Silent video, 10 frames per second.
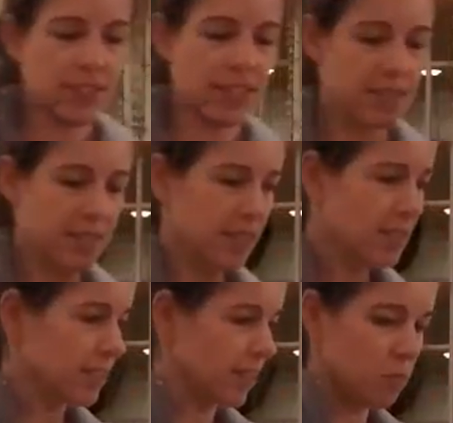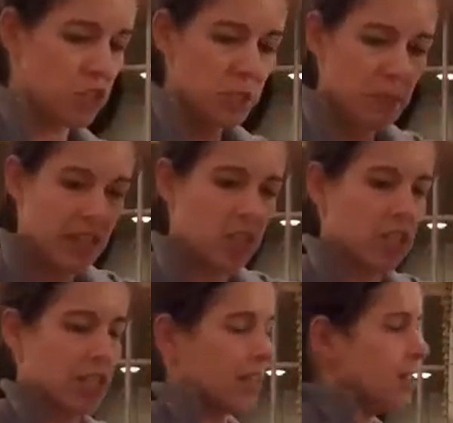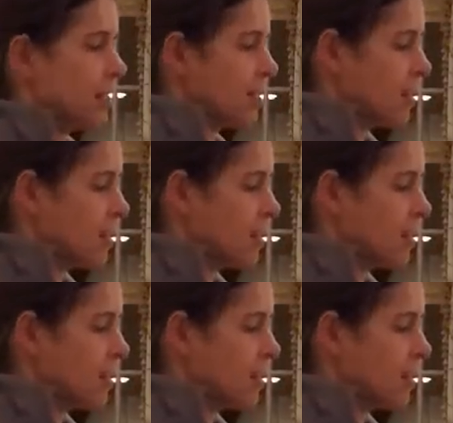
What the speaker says: can see this here, I'm just pinching it.